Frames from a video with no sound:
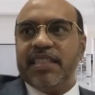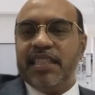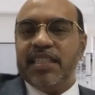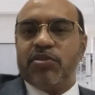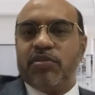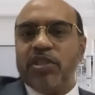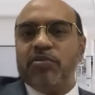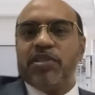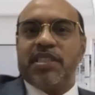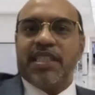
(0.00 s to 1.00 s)

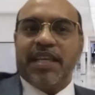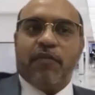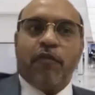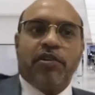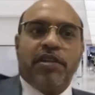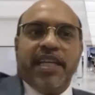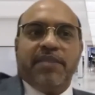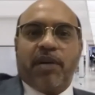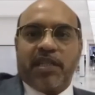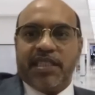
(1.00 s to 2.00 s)
introduced
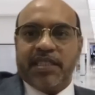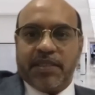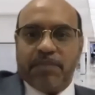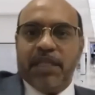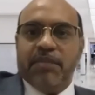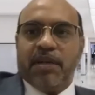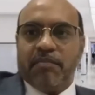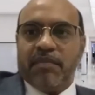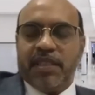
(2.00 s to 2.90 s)
48% minimum.